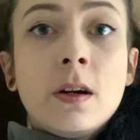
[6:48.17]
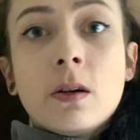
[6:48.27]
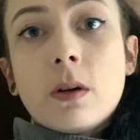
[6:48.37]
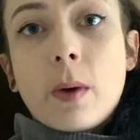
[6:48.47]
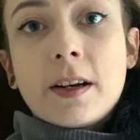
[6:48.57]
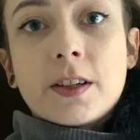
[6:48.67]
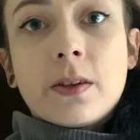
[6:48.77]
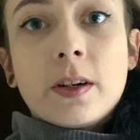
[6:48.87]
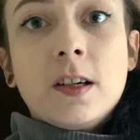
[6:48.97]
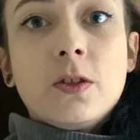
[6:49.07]
We went
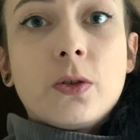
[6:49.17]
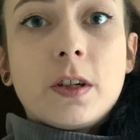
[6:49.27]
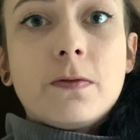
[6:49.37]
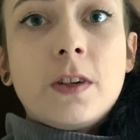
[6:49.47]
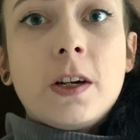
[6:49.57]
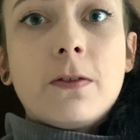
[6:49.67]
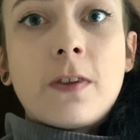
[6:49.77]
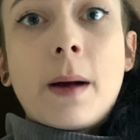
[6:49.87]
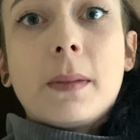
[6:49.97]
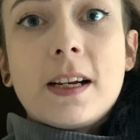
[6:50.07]
out and enjoyed a few
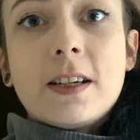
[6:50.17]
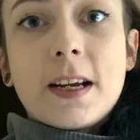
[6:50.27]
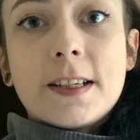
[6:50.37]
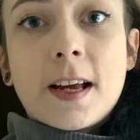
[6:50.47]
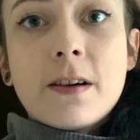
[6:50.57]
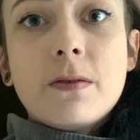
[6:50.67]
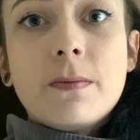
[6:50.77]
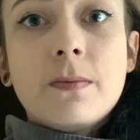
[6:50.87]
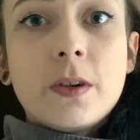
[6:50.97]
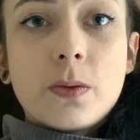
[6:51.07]
family days out,
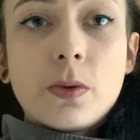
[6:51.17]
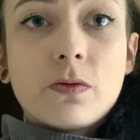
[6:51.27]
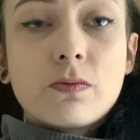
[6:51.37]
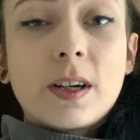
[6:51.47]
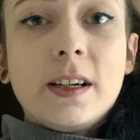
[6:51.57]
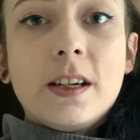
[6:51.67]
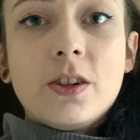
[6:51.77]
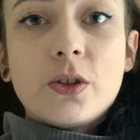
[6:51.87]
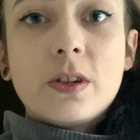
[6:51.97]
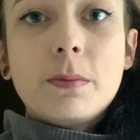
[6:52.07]
which was really
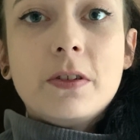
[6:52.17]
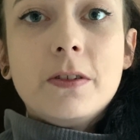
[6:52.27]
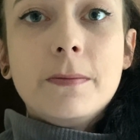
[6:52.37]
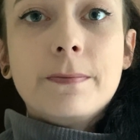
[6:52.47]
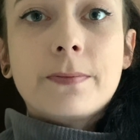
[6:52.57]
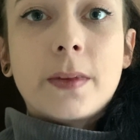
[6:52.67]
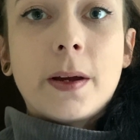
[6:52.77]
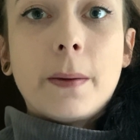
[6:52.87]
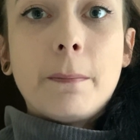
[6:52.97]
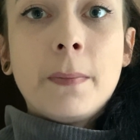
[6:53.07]
enjoyable.
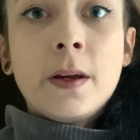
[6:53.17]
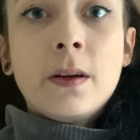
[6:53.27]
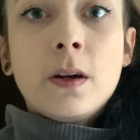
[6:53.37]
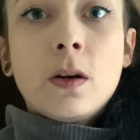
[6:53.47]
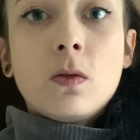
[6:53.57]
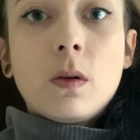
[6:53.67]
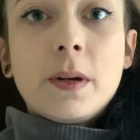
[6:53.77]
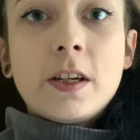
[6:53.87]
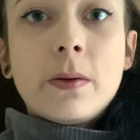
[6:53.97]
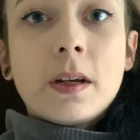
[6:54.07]
We'll
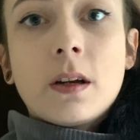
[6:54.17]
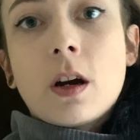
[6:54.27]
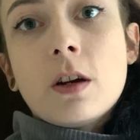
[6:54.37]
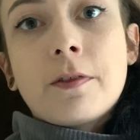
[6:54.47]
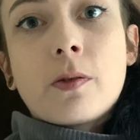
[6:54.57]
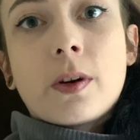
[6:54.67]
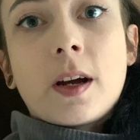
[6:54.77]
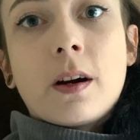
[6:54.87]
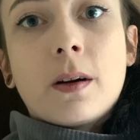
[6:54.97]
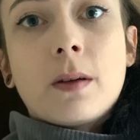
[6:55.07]
be doing over on
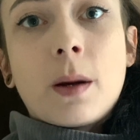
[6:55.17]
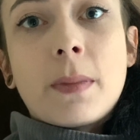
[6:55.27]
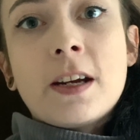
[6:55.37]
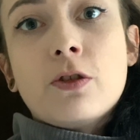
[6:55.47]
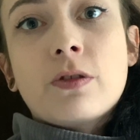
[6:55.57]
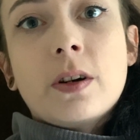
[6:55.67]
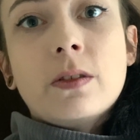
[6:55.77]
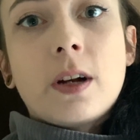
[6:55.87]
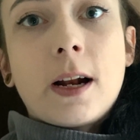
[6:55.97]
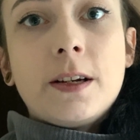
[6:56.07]
our
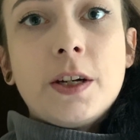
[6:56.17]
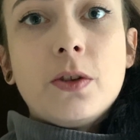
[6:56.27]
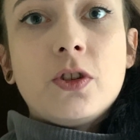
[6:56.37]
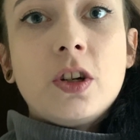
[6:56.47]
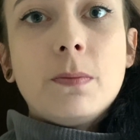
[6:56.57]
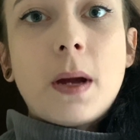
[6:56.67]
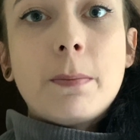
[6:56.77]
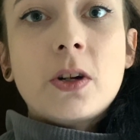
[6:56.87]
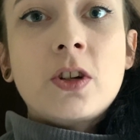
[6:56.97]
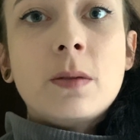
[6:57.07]
Patreon and YouTube
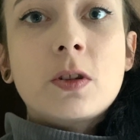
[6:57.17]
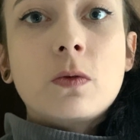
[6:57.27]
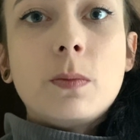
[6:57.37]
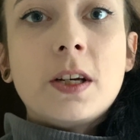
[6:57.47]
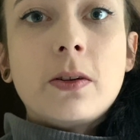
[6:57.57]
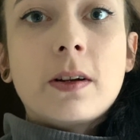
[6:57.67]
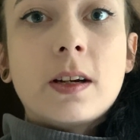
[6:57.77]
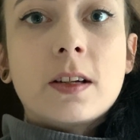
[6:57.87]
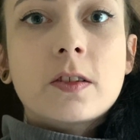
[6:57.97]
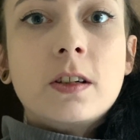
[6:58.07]
memberships, we'll be doing
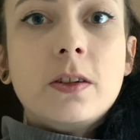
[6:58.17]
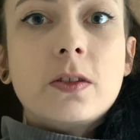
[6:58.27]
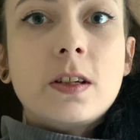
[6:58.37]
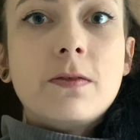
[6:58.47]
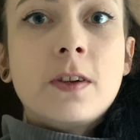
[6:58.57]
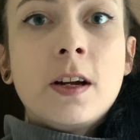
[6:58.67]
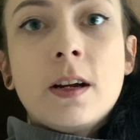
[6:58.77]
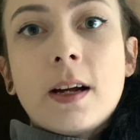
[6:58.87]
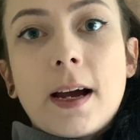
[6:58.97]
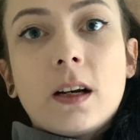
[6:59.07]
an exclusive
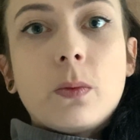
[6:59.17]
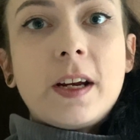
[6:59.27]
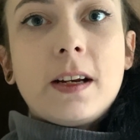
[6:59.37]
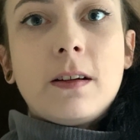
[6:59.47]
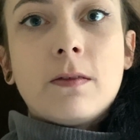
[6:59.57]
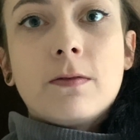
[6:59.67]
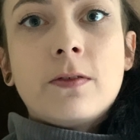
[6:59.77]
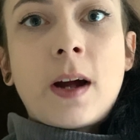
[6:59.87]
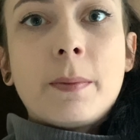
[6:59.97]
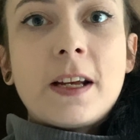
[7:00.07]
Halloween
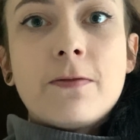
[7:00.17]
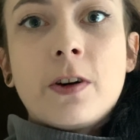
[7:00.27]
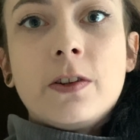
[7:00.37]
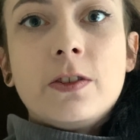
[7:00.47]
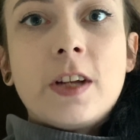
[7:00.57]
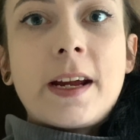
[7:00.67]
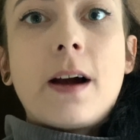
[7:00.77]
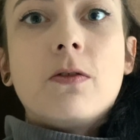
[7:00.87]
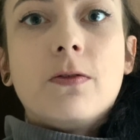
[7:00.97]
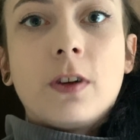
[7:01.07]
family fun day
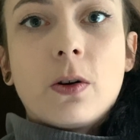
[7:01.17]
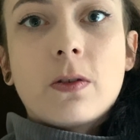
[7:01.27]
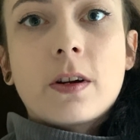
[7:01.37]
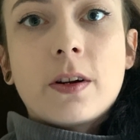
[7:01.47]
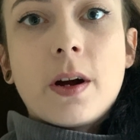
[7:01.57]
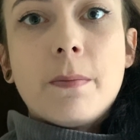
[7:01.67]
out vlog.